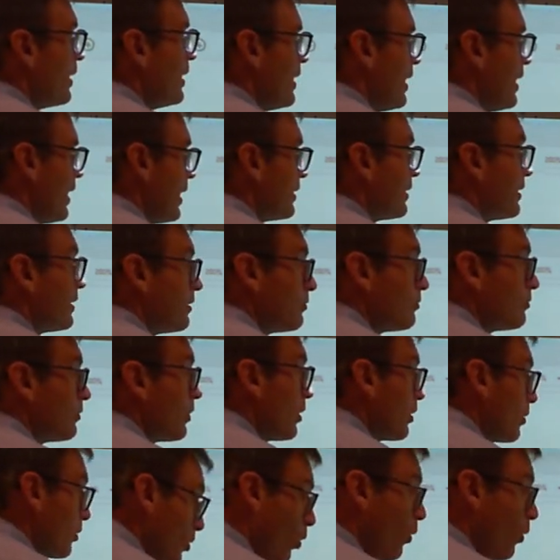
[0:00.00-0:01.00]
and
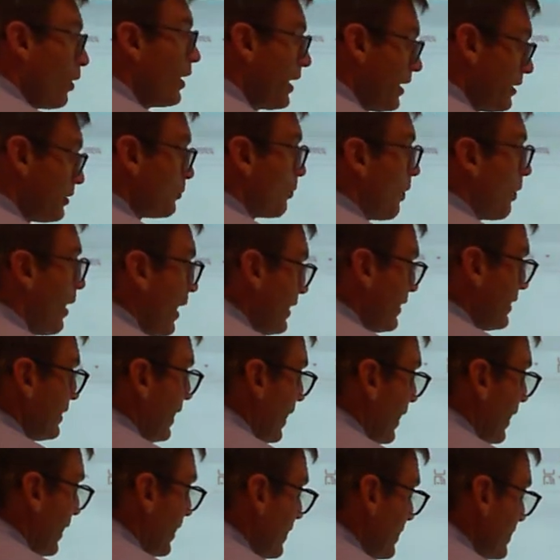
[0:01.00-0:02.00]
then go ahead and write it
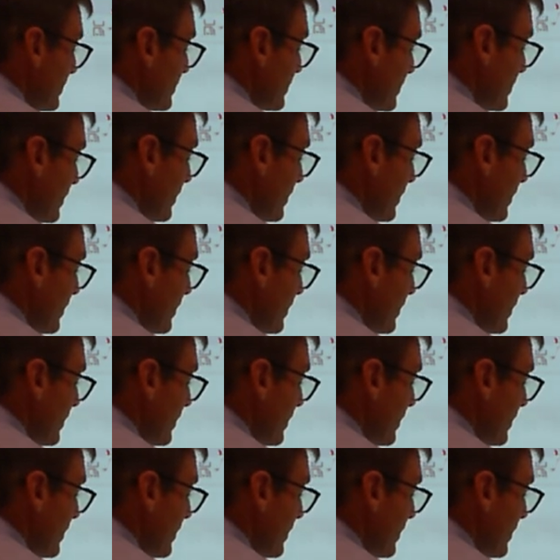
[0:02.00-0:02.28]
as